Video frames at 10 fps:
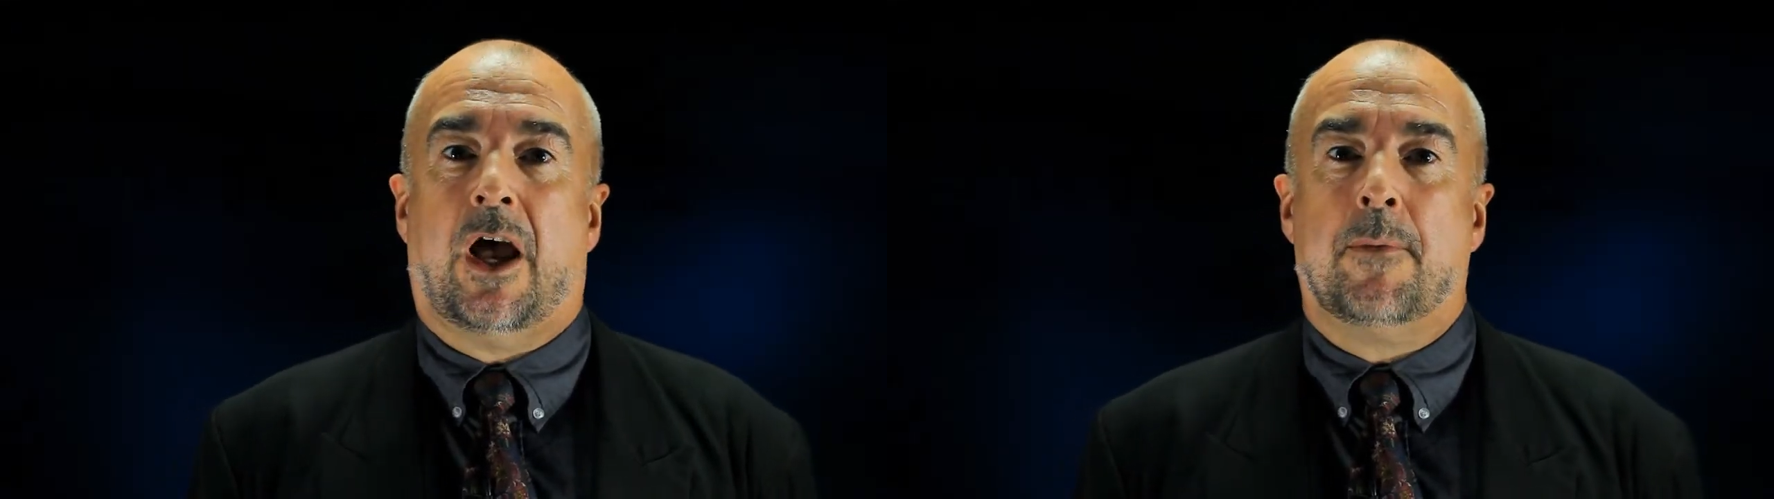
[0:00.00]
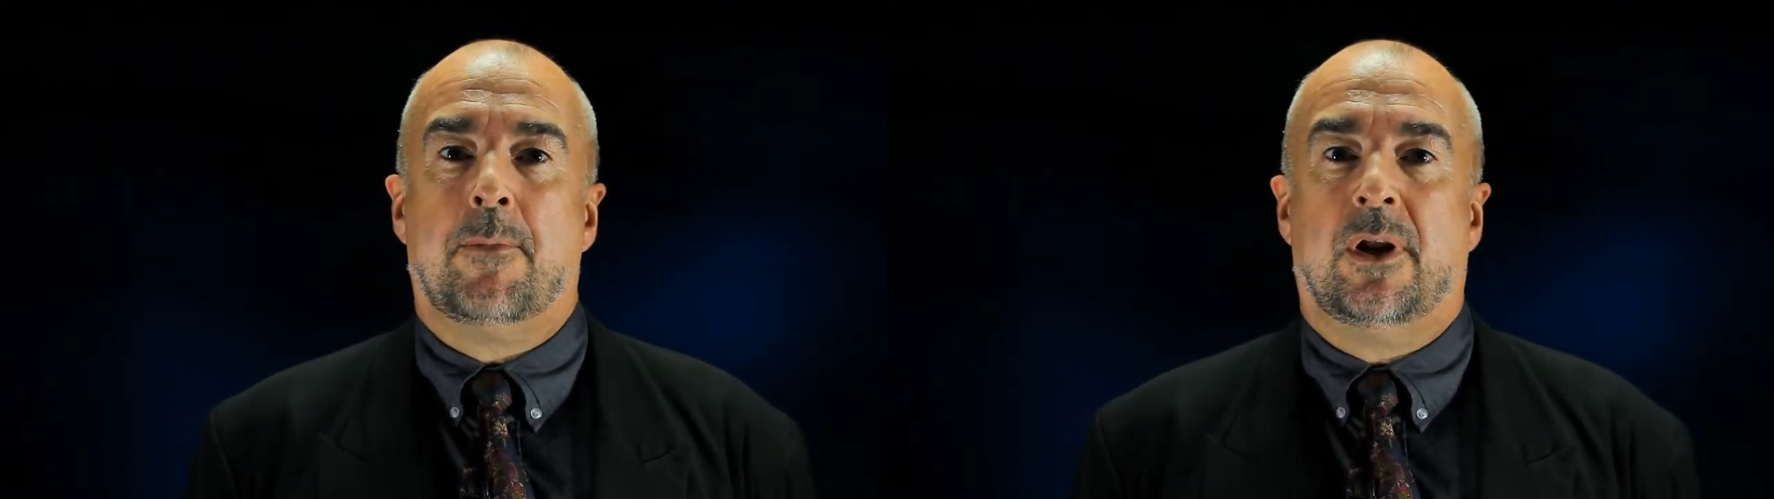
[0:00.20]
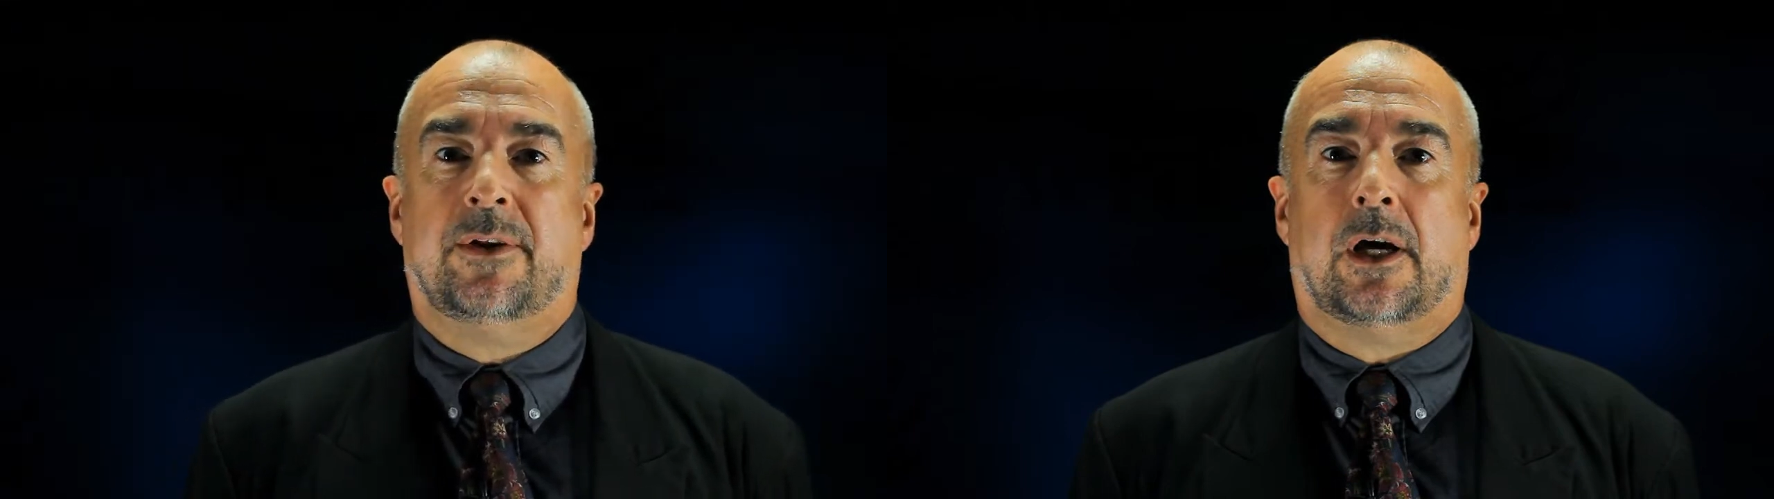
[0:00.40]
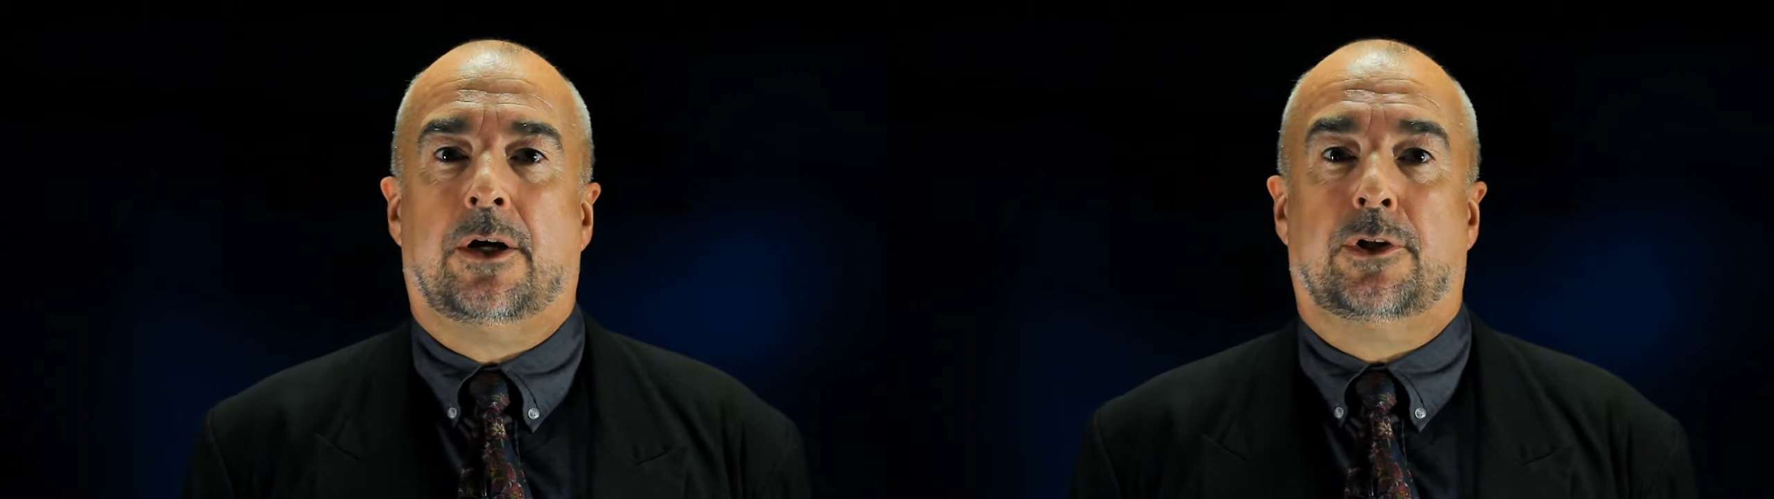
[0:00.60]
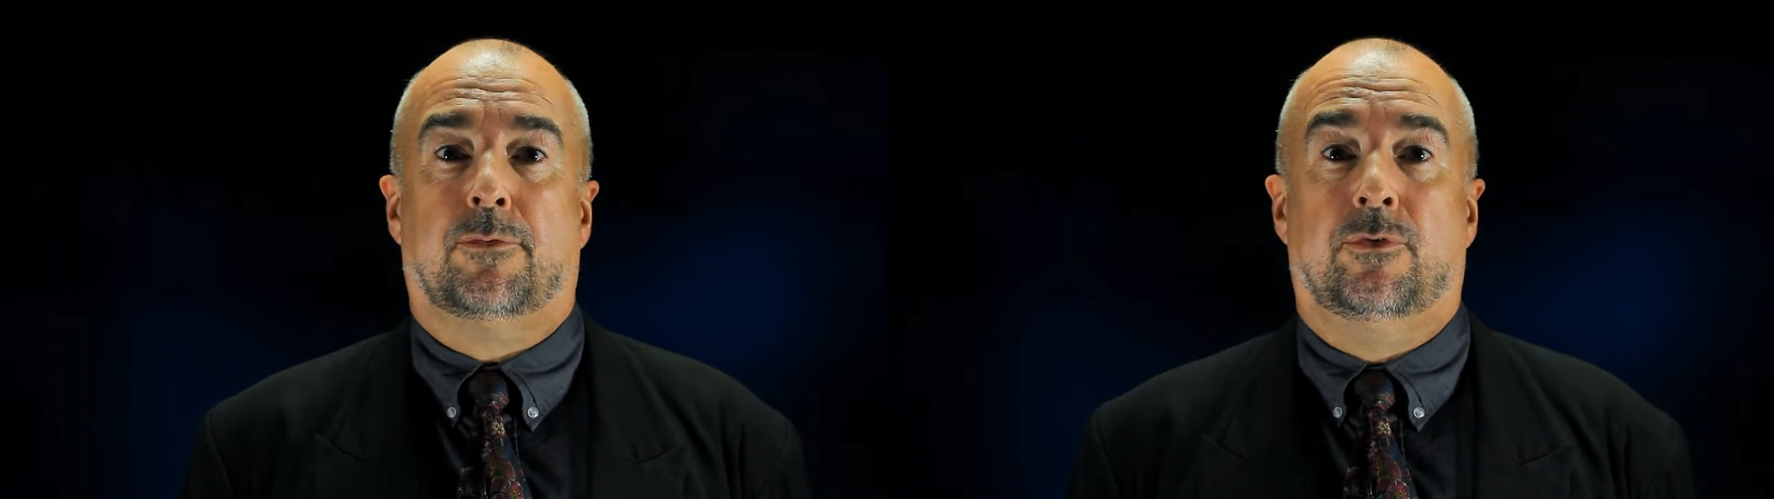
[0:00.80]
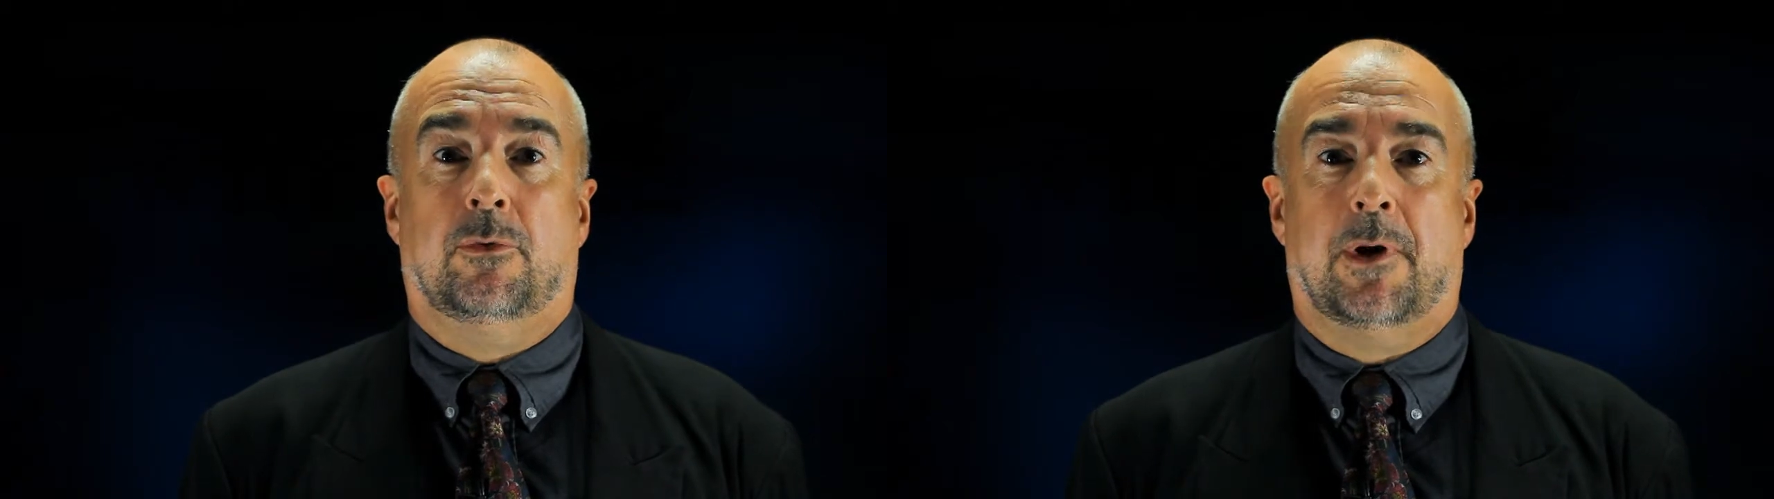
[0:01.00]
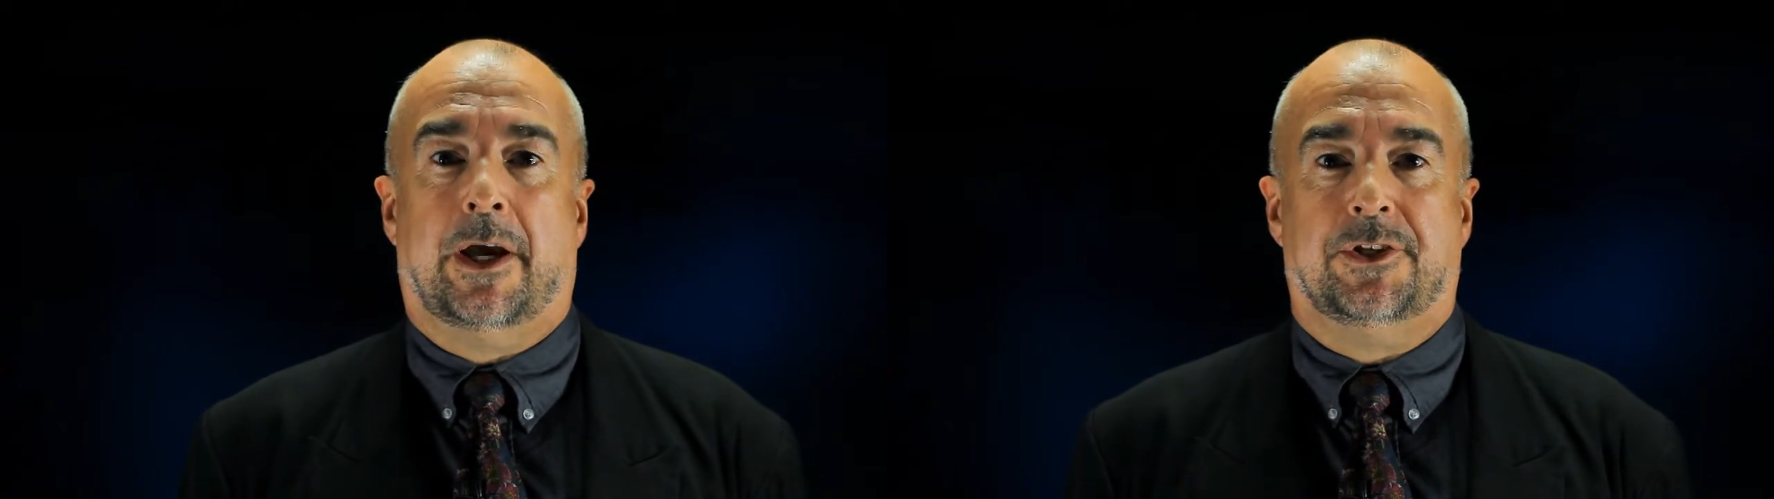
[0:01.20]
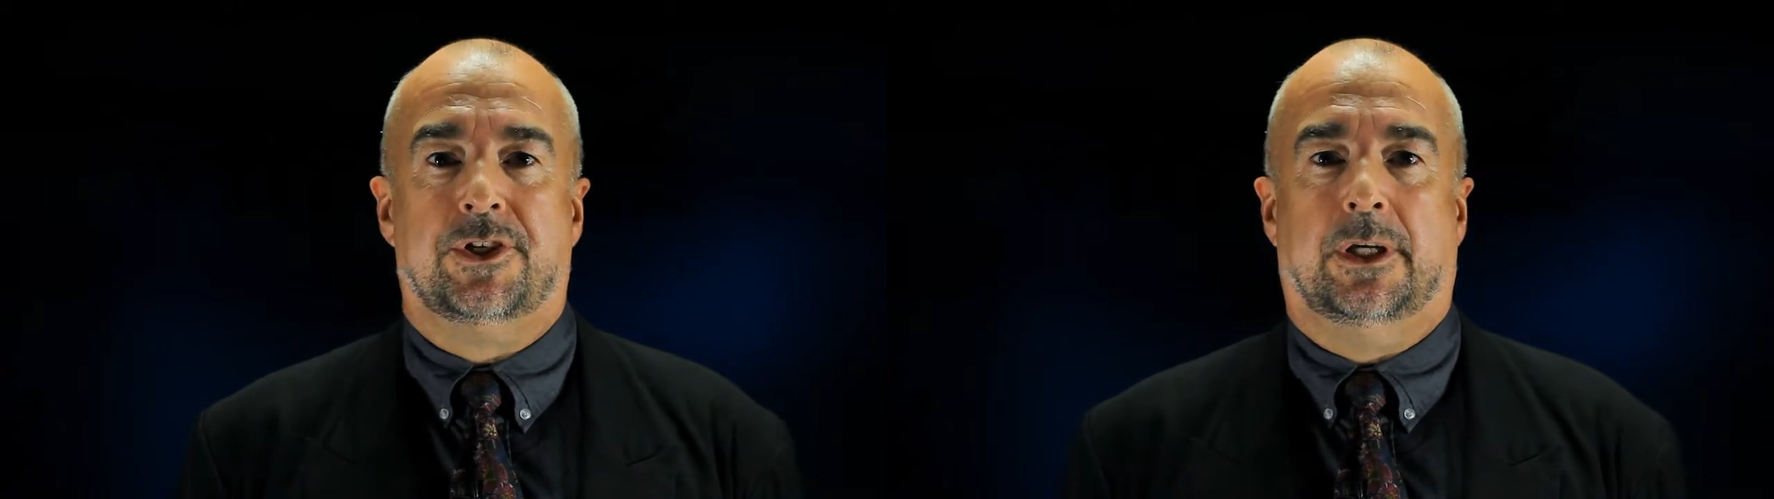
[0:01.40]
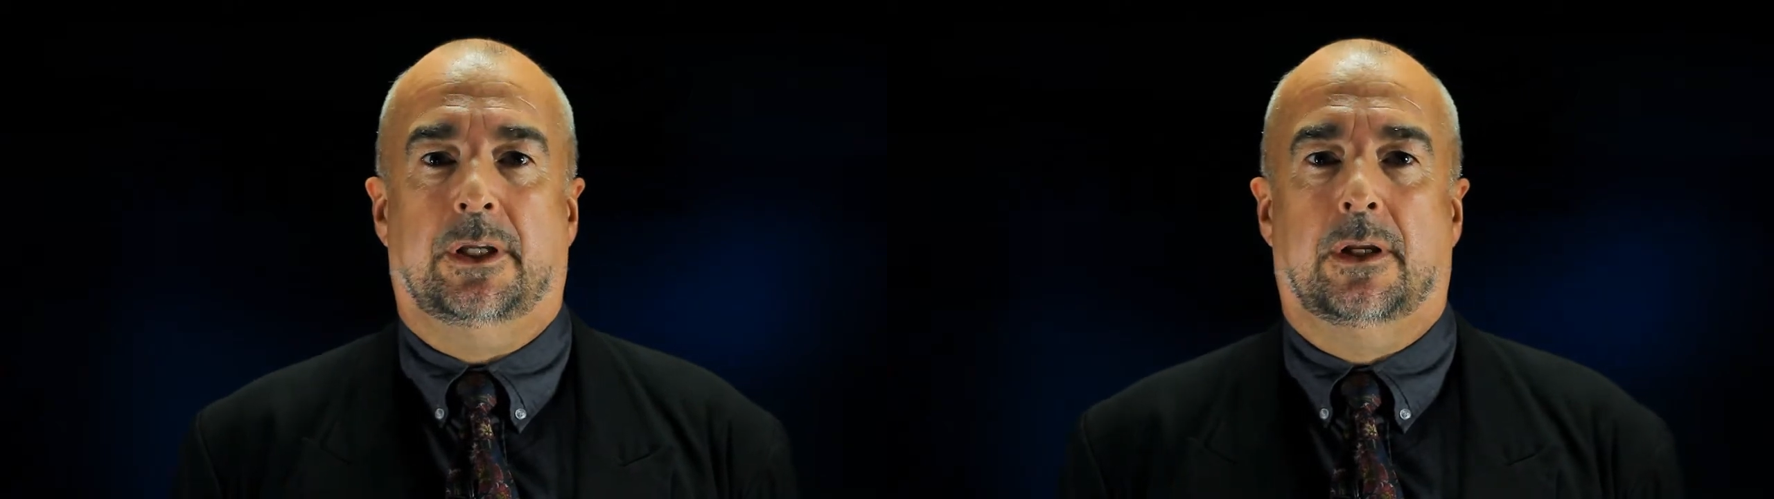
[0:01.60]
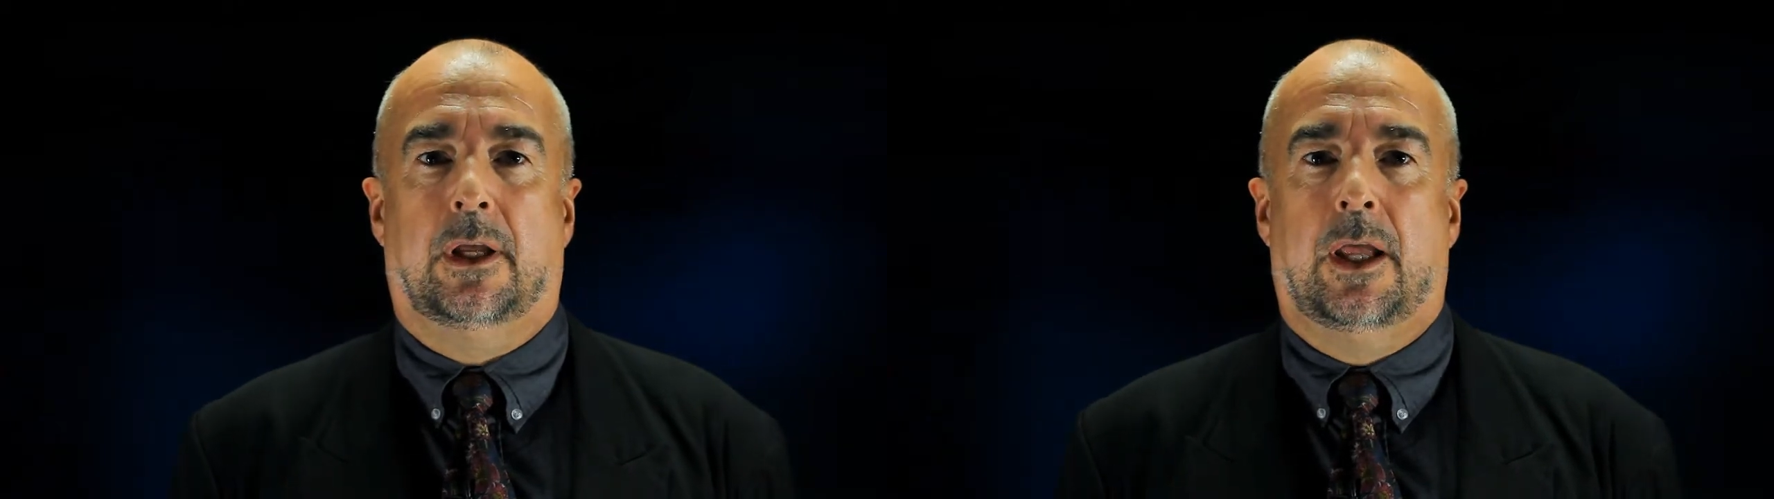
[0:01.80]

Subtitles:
are built out of a supply chain